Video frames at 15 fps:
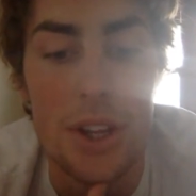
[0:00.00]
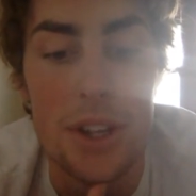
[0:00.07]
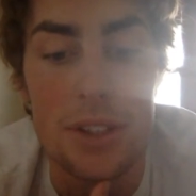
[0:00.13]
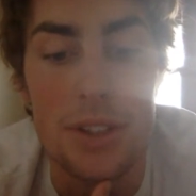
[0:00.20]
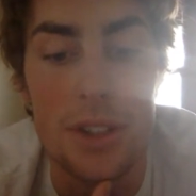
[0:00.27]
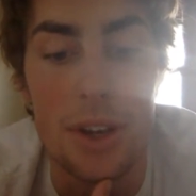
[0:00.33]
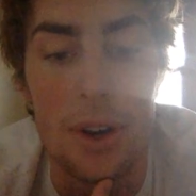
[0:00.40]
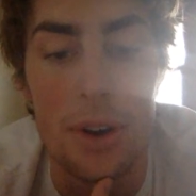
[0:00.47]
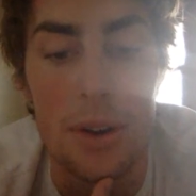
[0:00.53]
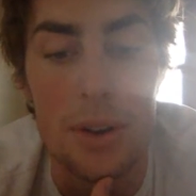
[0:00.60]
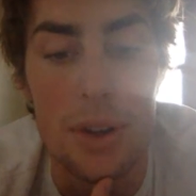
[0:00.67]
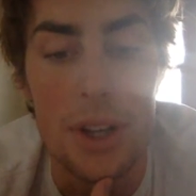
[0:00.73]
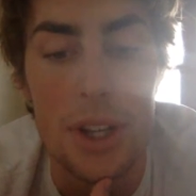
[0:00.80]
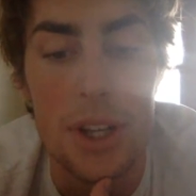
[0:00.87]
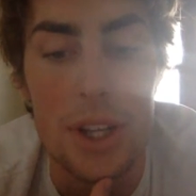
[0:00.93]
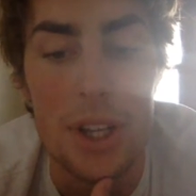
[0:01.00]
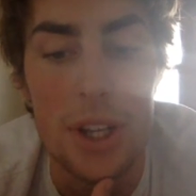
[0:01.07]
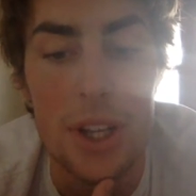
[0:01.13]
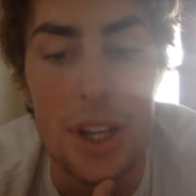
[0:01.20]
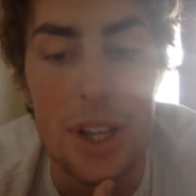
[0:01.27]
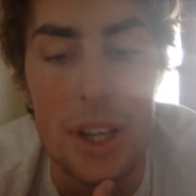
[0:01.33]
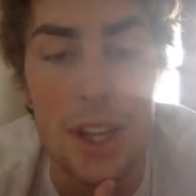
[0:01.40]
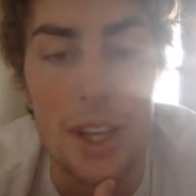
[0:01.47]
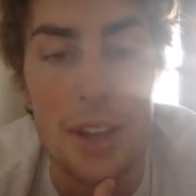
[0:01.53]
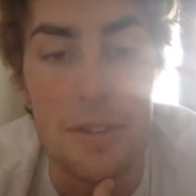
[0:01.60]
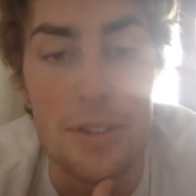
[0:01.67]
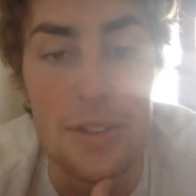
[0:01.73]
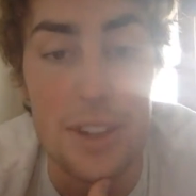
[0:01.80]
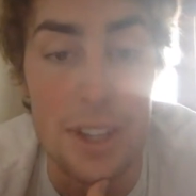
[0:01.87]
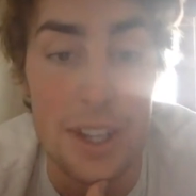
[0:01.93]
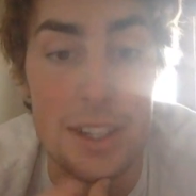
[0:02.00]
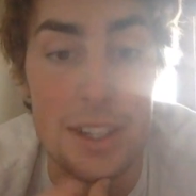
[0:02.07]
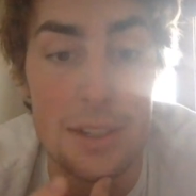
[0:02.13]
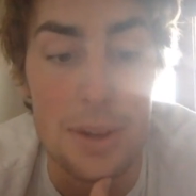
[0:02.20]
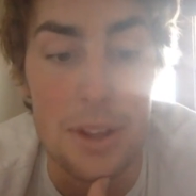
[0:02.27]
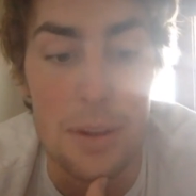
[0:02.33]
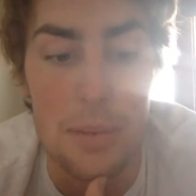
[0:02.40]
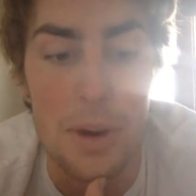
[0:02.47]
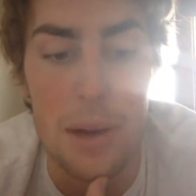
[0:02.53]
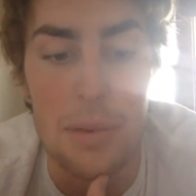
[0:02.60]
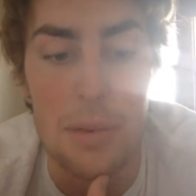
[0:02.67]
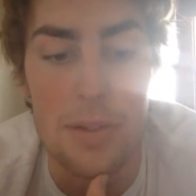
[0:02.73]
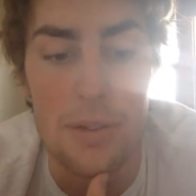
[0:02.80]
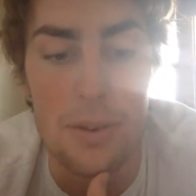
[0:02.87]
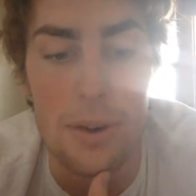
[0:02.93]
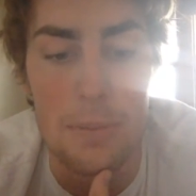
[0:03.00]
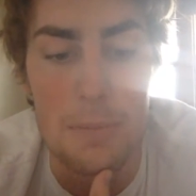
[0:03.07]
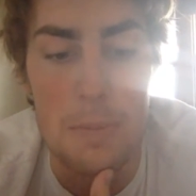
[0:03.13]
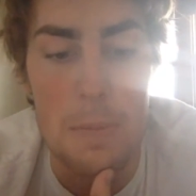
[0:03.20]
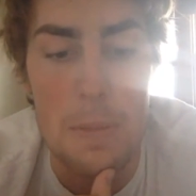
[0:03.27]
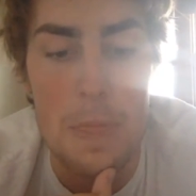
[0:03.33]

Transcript: So, if it needs to be in the proper form.